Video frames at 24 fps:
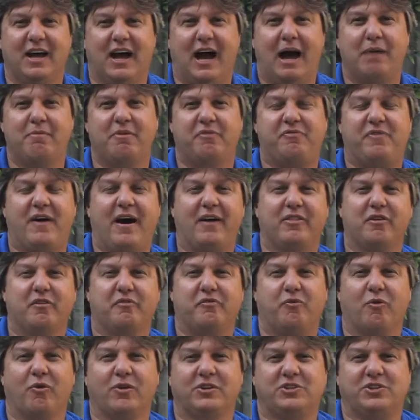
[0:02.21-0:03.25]
I'm a father of
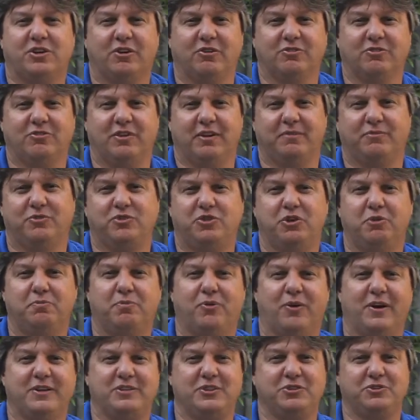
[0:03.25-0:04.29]
4 children, 2
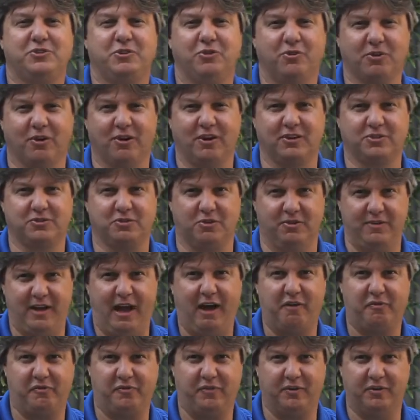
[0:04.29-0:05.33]
boys and 2 girls who are now
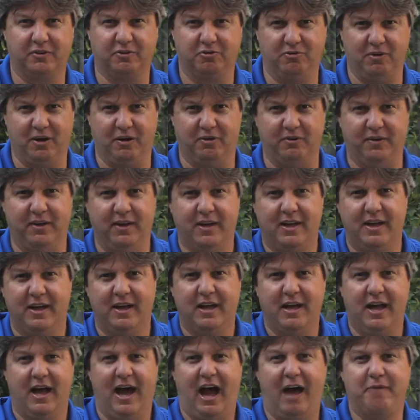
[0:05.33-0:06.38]
full grown.
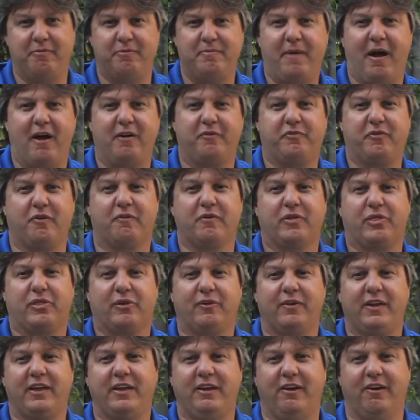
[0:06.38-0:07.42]
I've been married for over
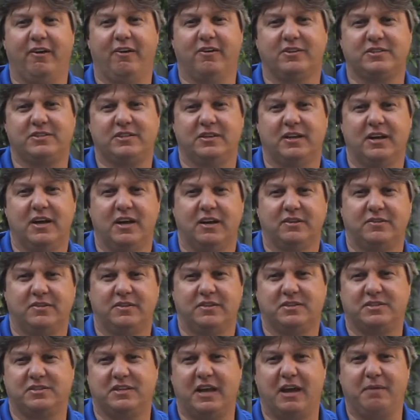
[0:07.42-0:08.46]
30 years to the
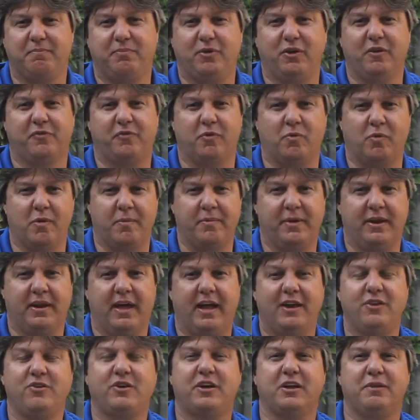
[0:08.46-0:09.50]
same beautiful woman,
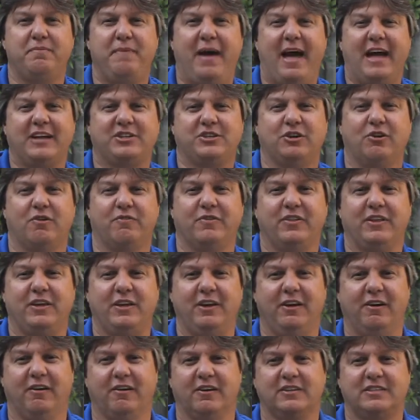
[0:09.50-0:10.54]
and you can imagine over the
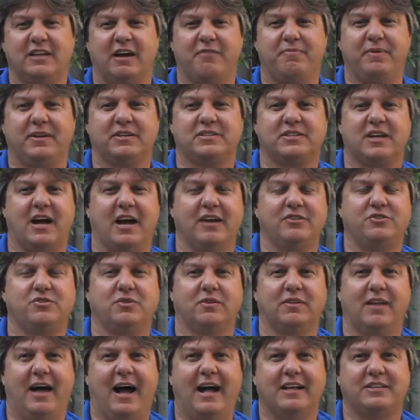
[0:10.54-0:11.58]
years I've been assigned to
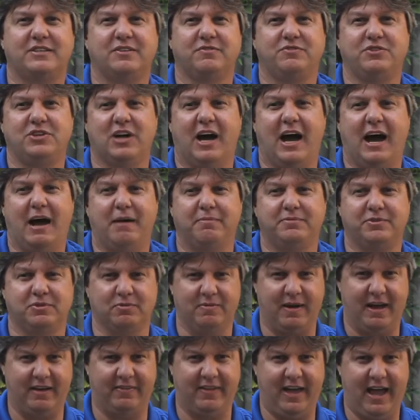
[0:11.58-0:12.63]
lots of jobs
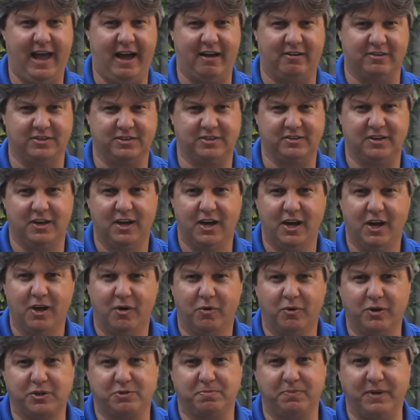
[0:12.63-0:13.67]
around the house,
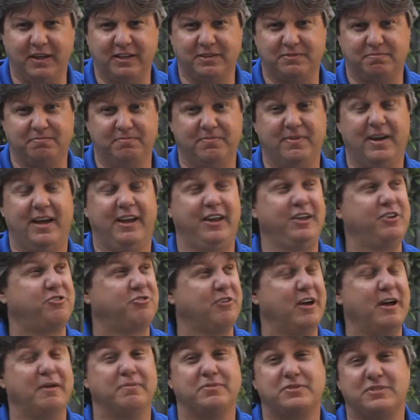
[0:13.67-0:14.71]
which means many
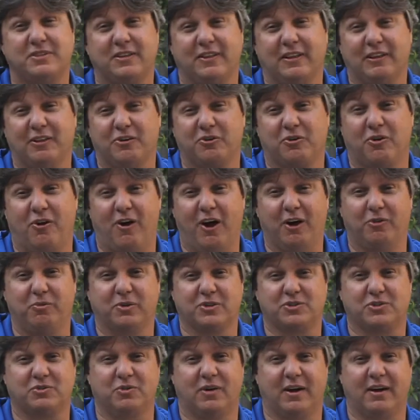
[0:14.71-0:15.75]
trips to the local hardware
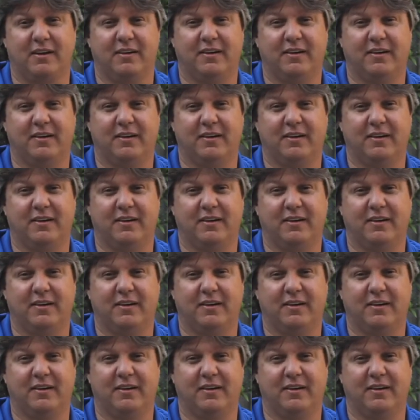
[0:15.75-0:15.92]
store.